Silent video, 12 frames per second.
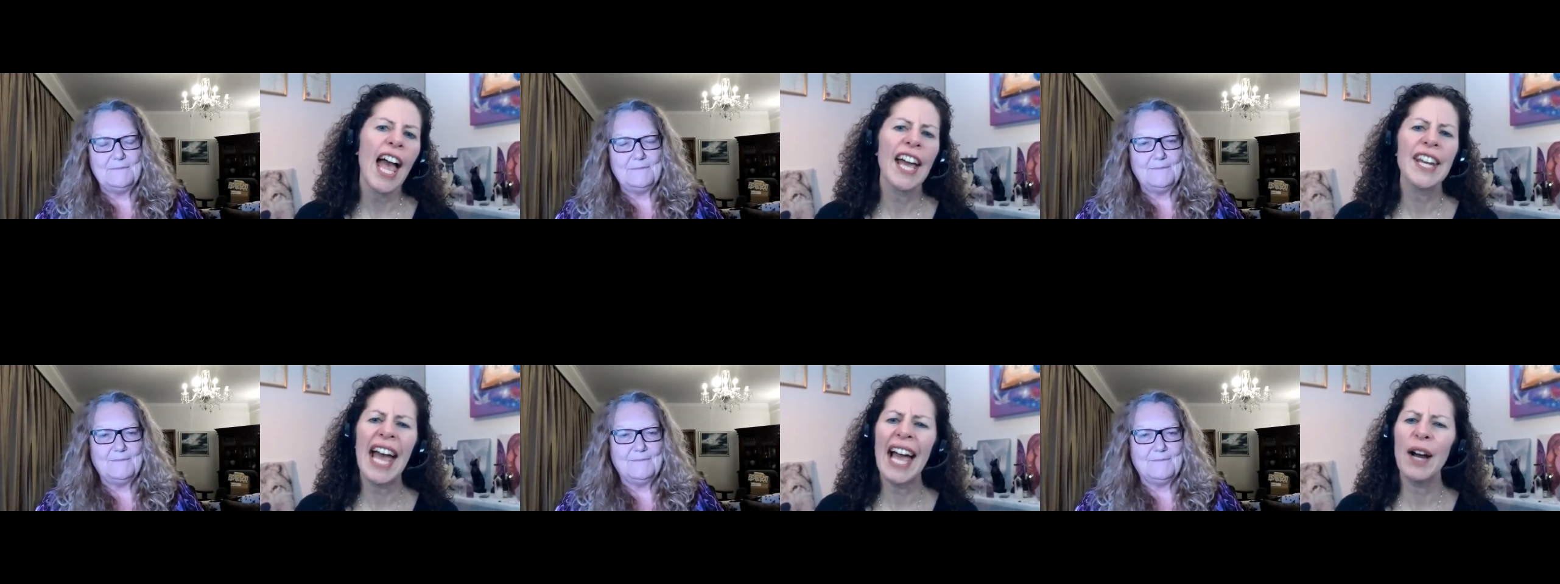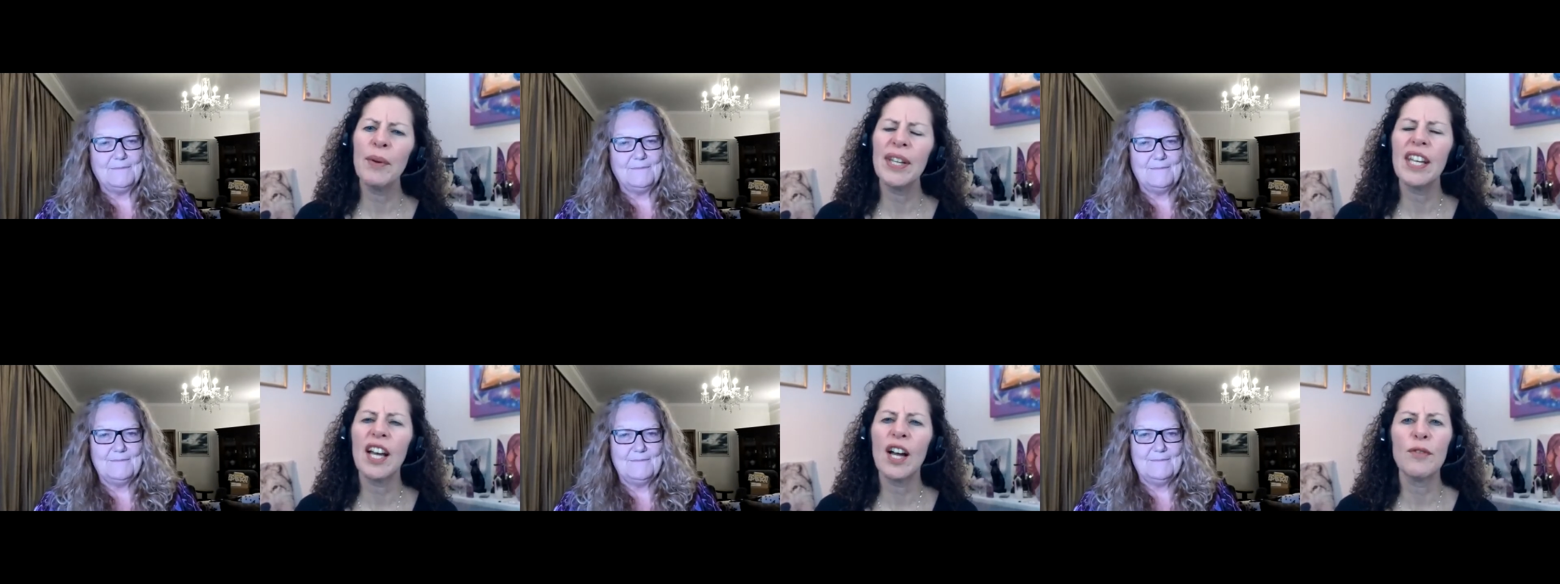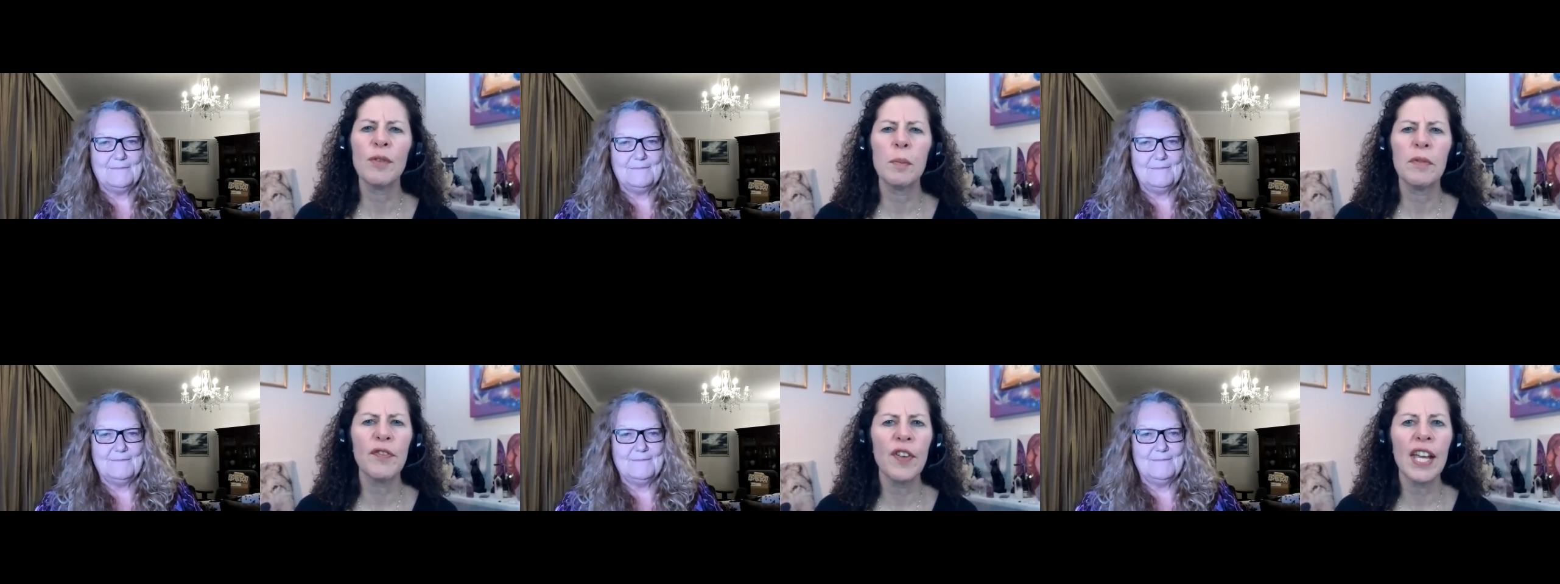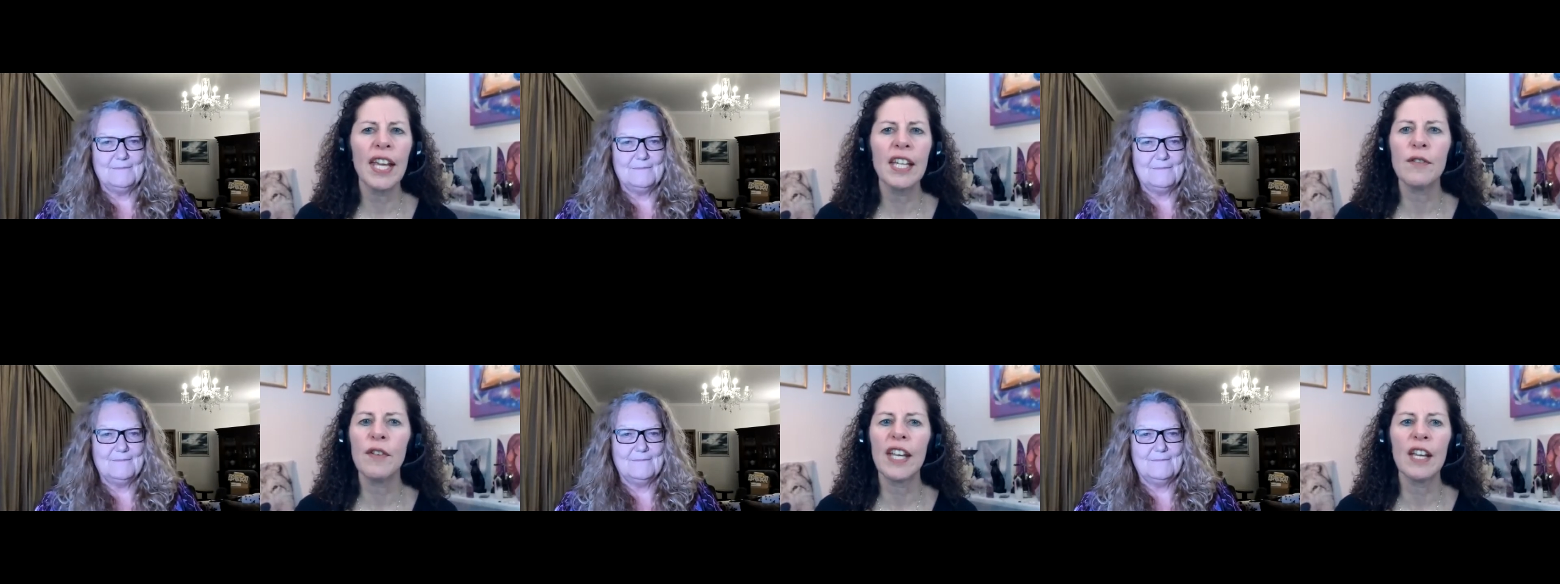Speaker 1: and how we can go from fear
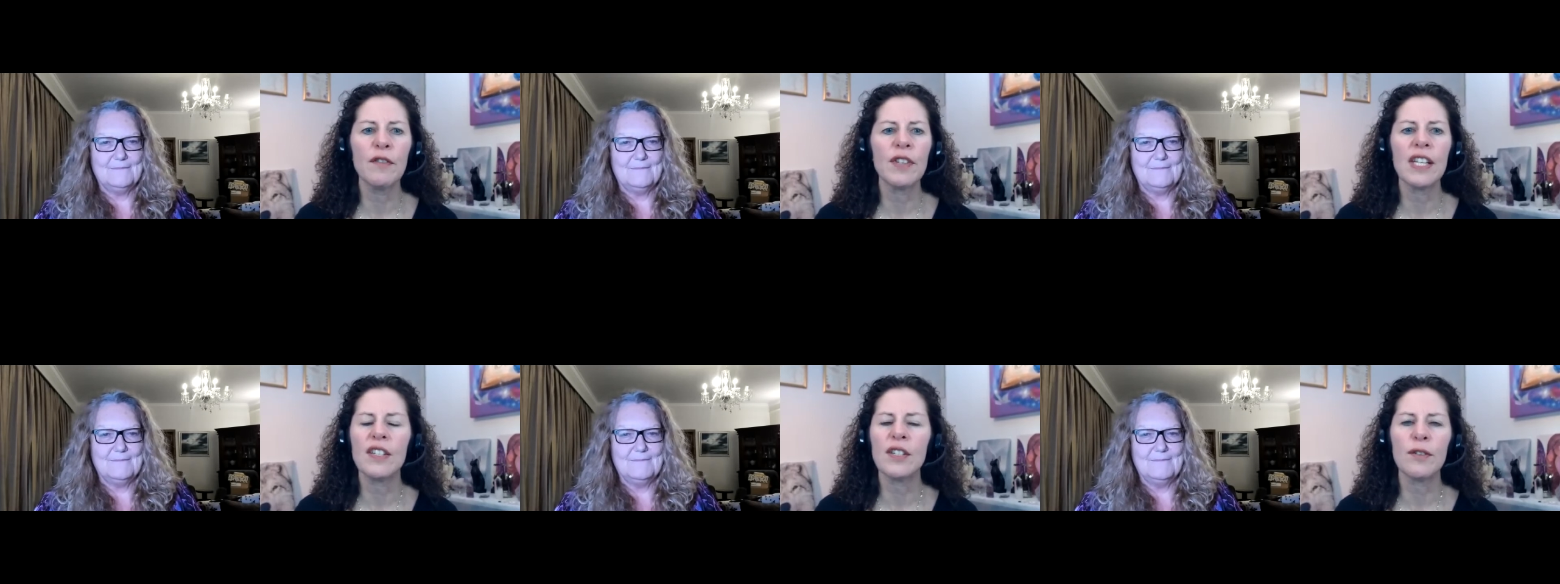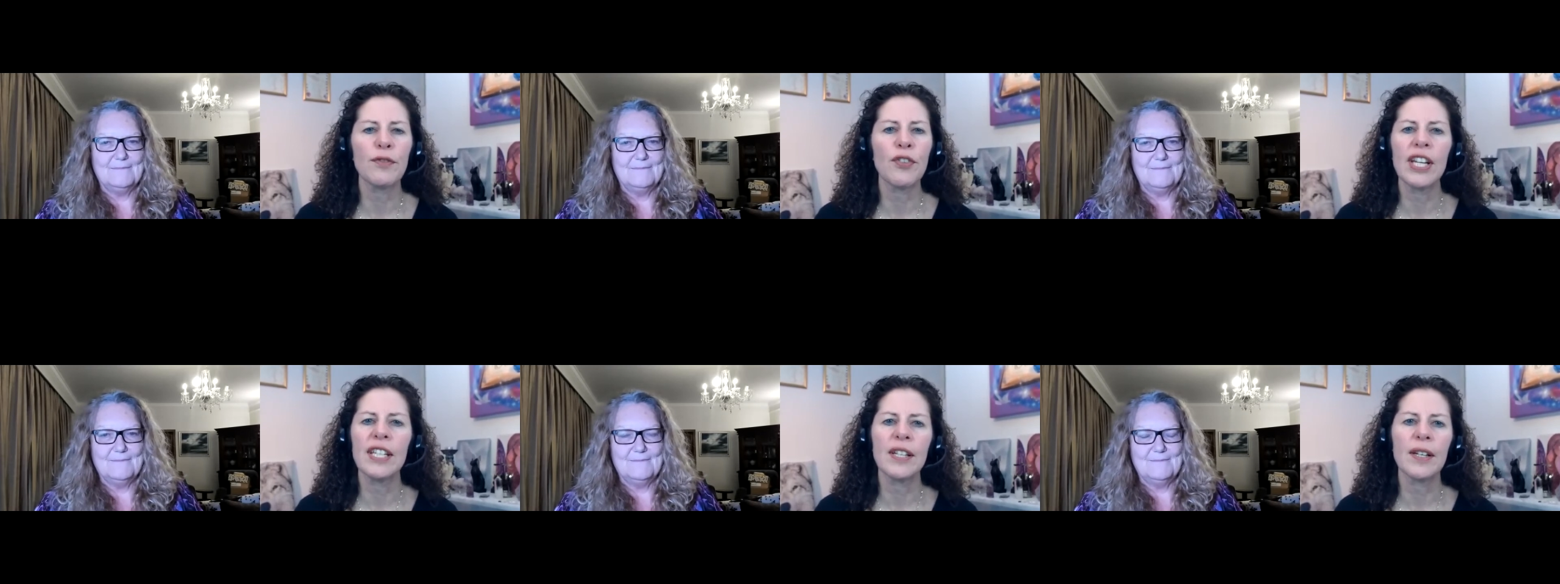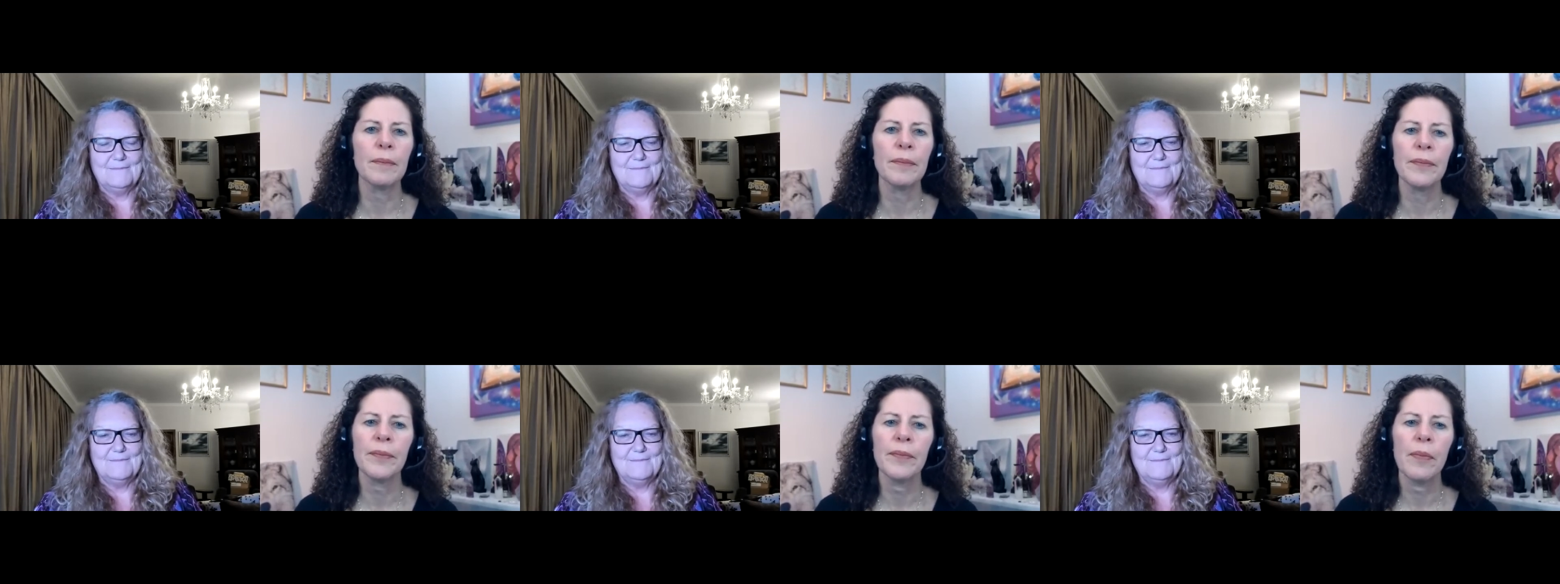to forgiveness to freedom?